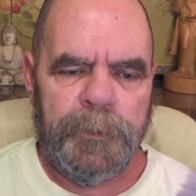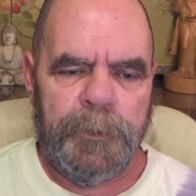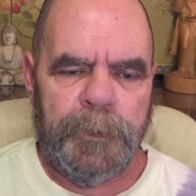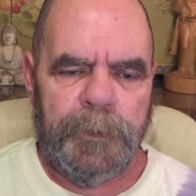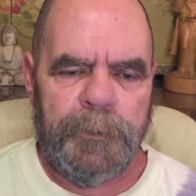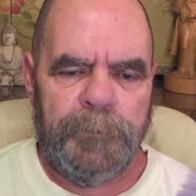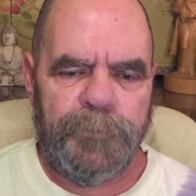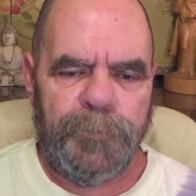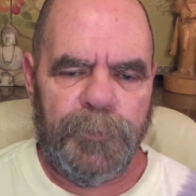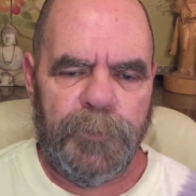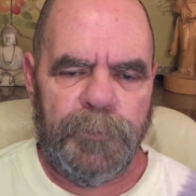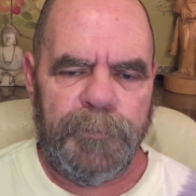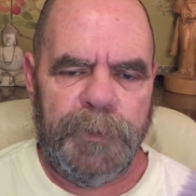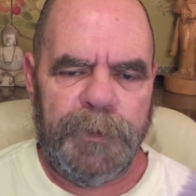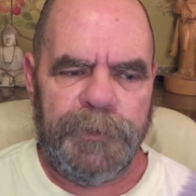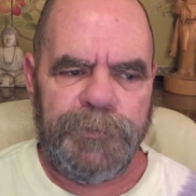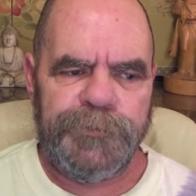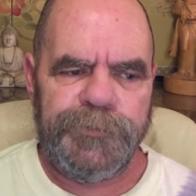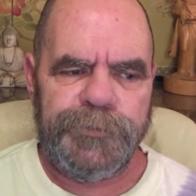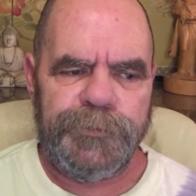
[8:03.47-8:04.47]
and for
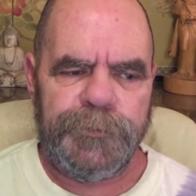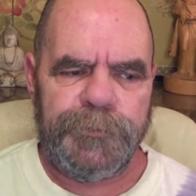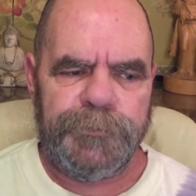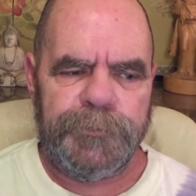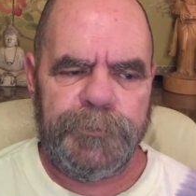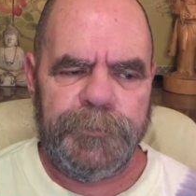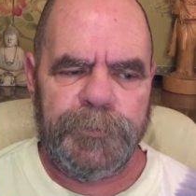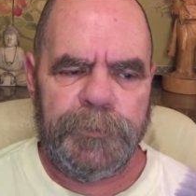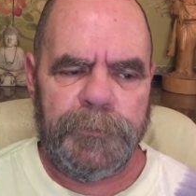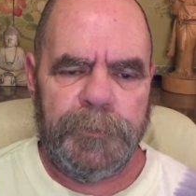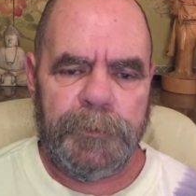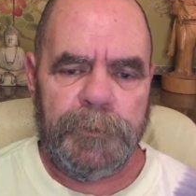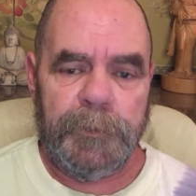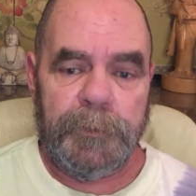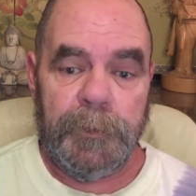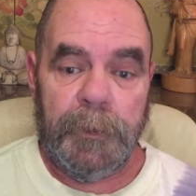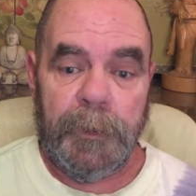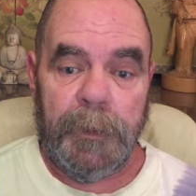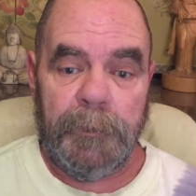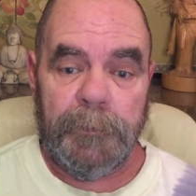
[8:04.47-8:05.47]
admitting children,
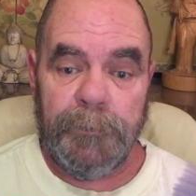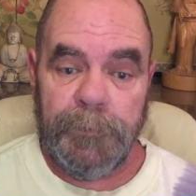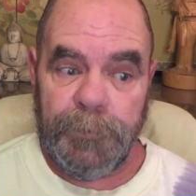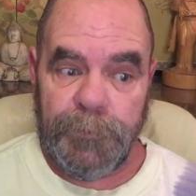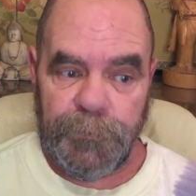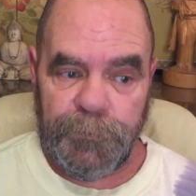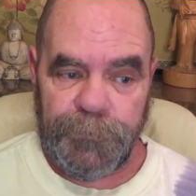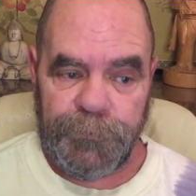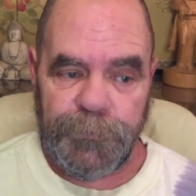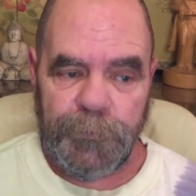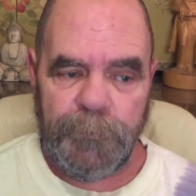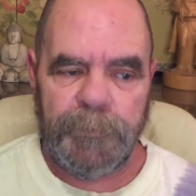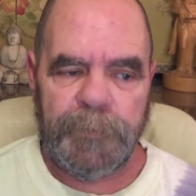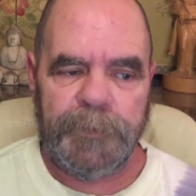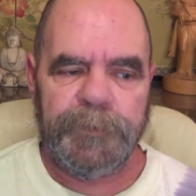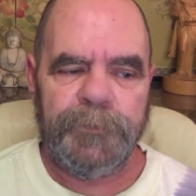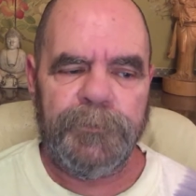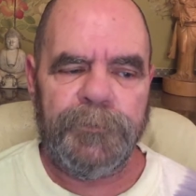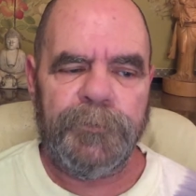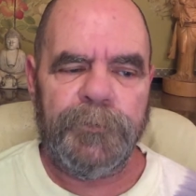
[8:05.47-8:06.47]
their
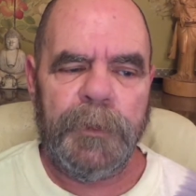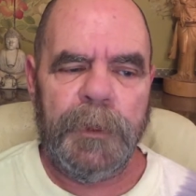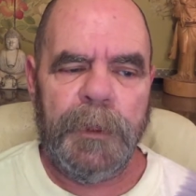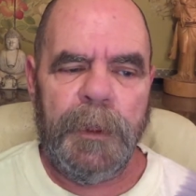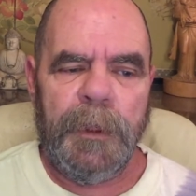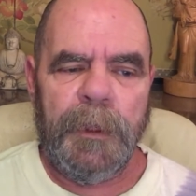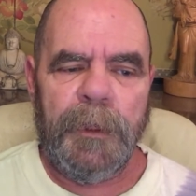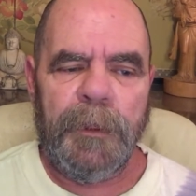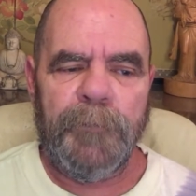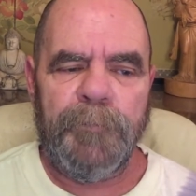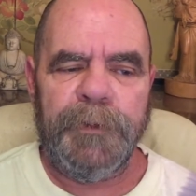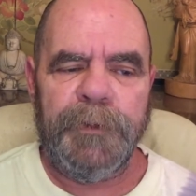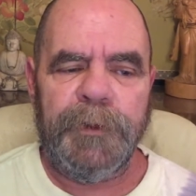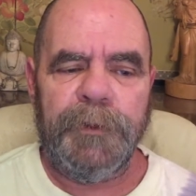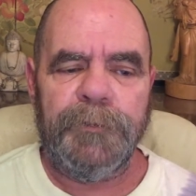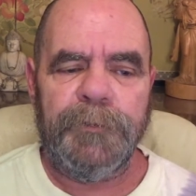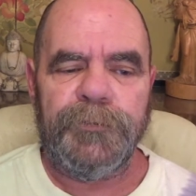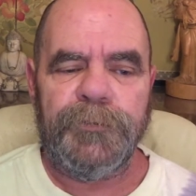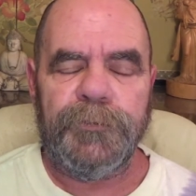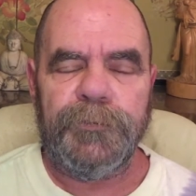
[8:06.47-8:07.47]
siblings, and
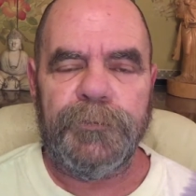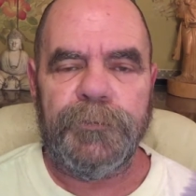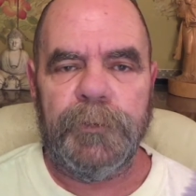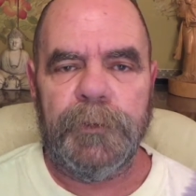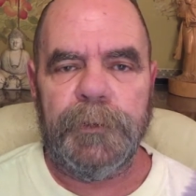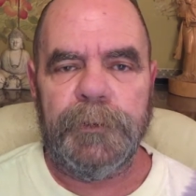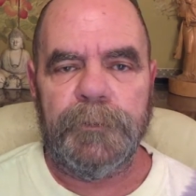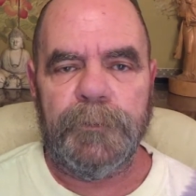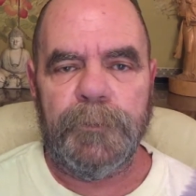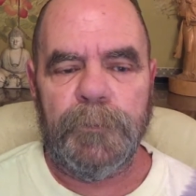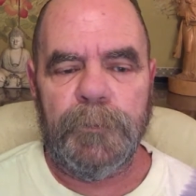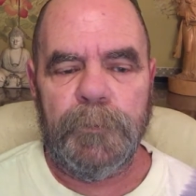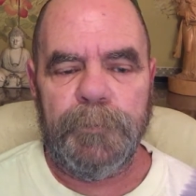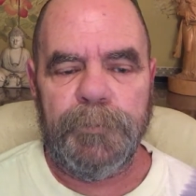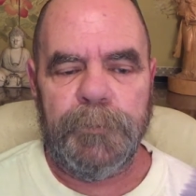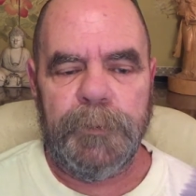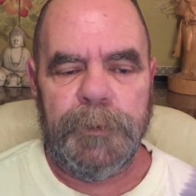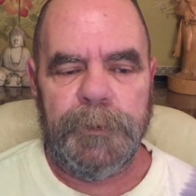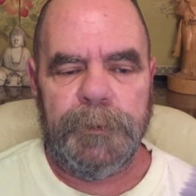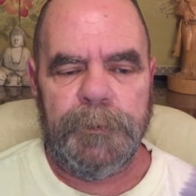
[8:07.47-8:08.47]
parents to Straight
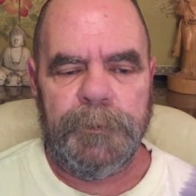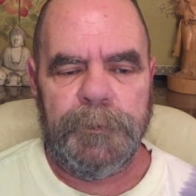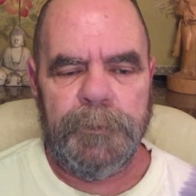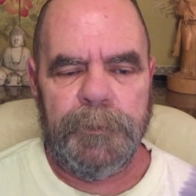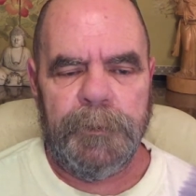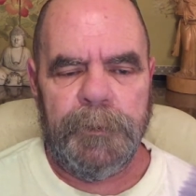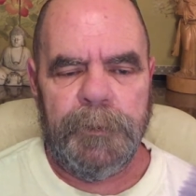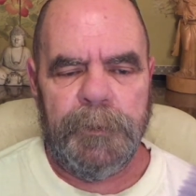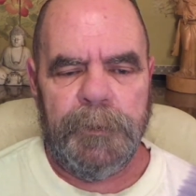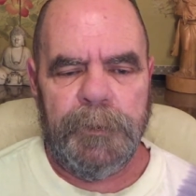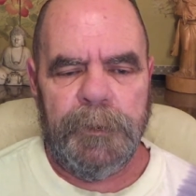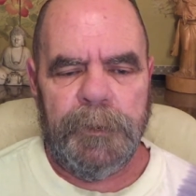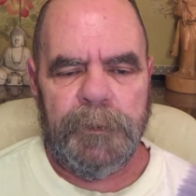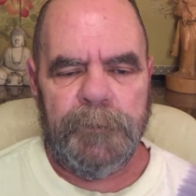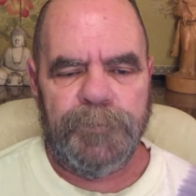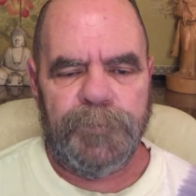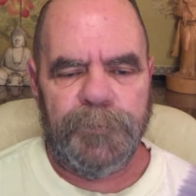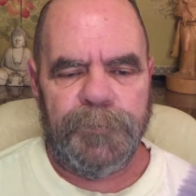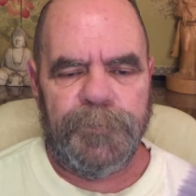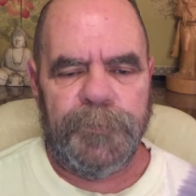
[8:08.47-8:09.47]
Incorporated,
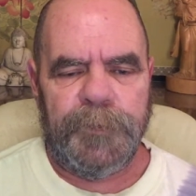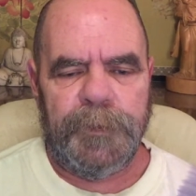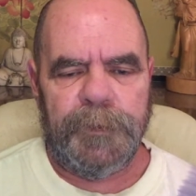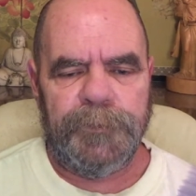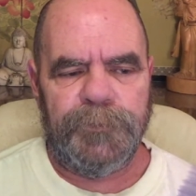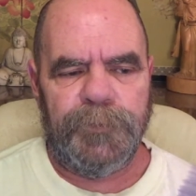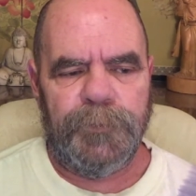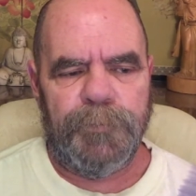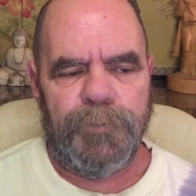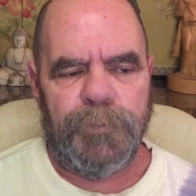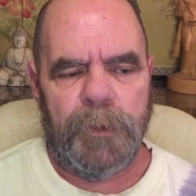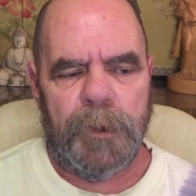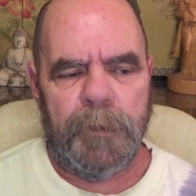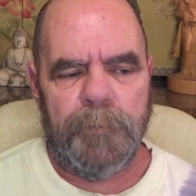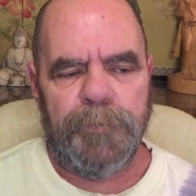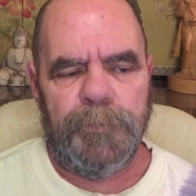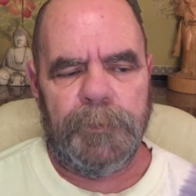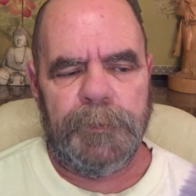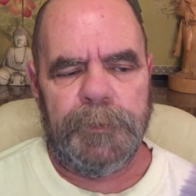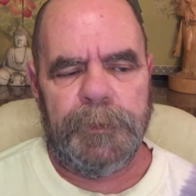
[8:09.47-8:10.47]
and for failing to
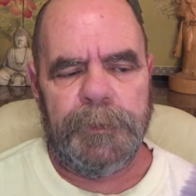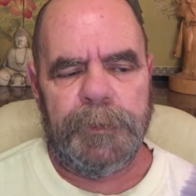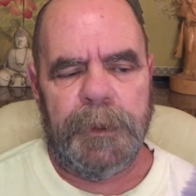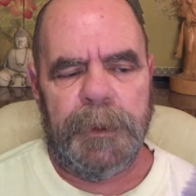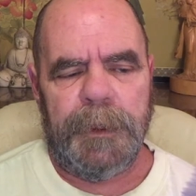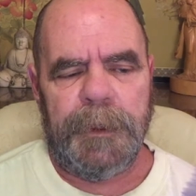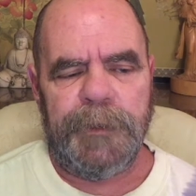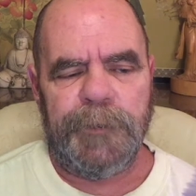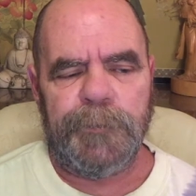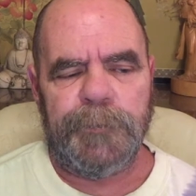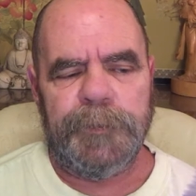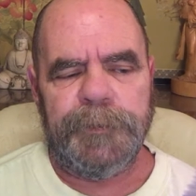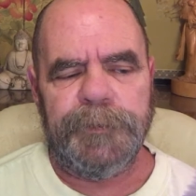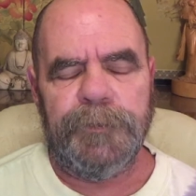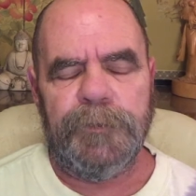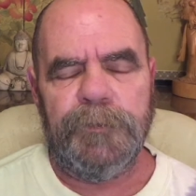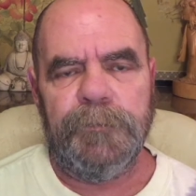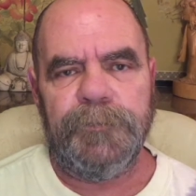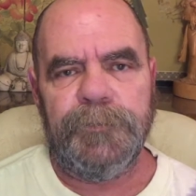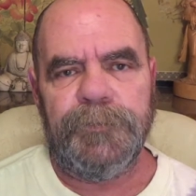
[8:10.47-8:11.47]
properly and adequately
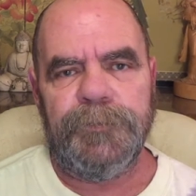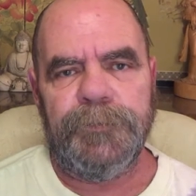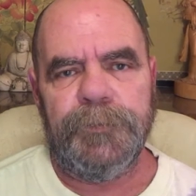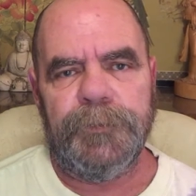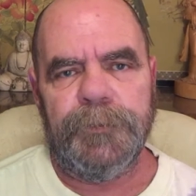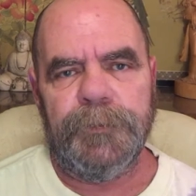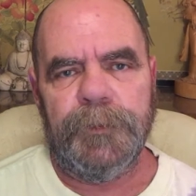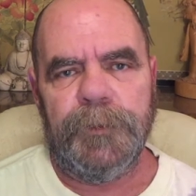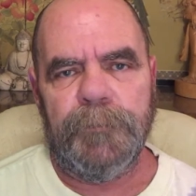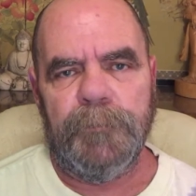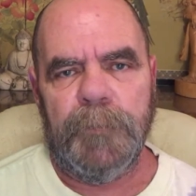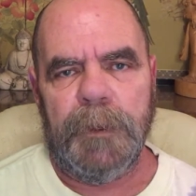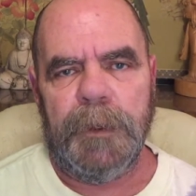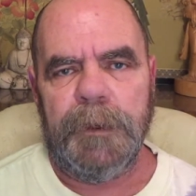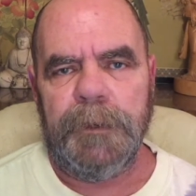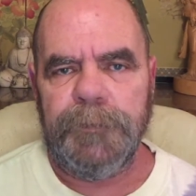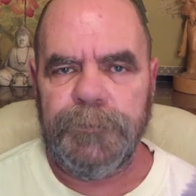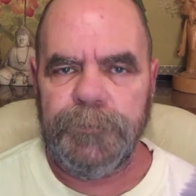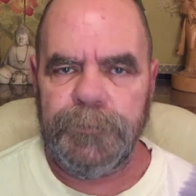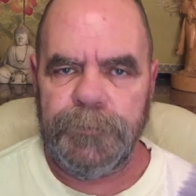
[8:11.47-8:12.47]
oversee and
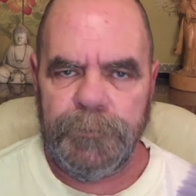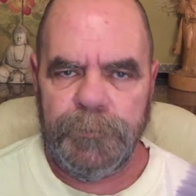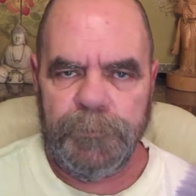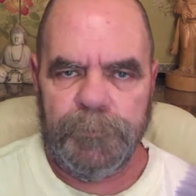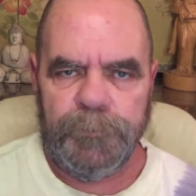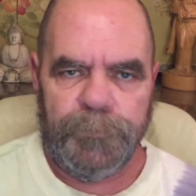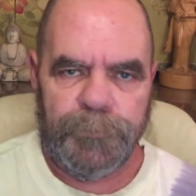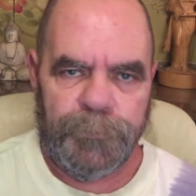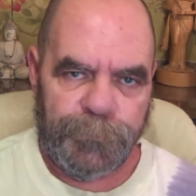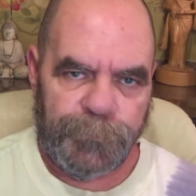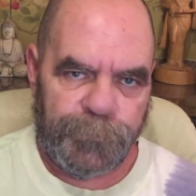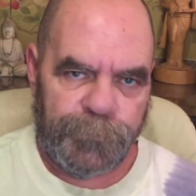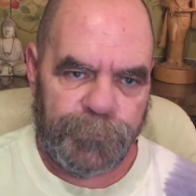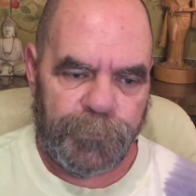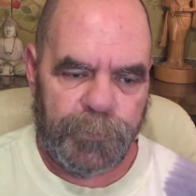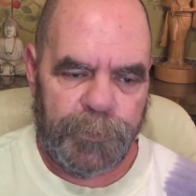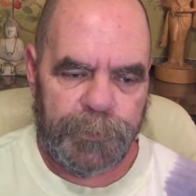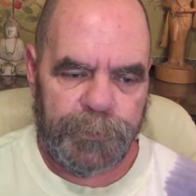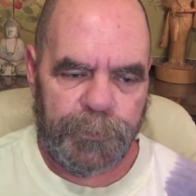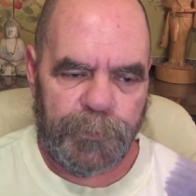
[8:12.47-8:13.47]
monitor
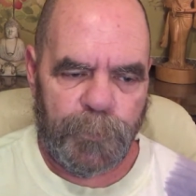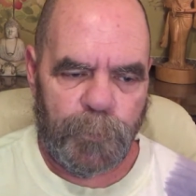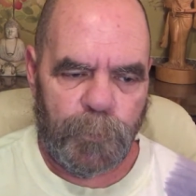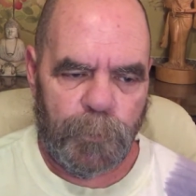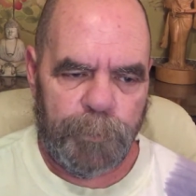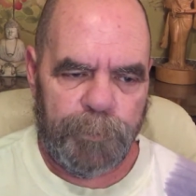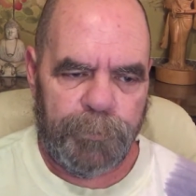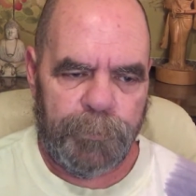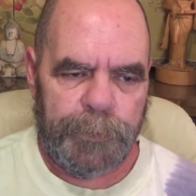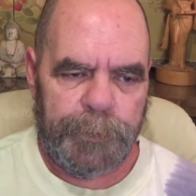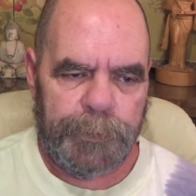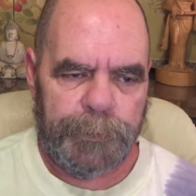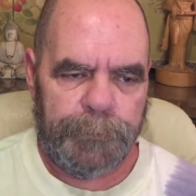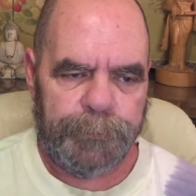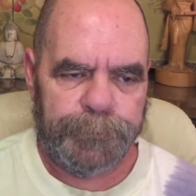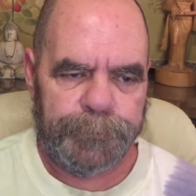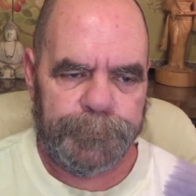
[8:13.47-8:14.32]
Straight Incorporated.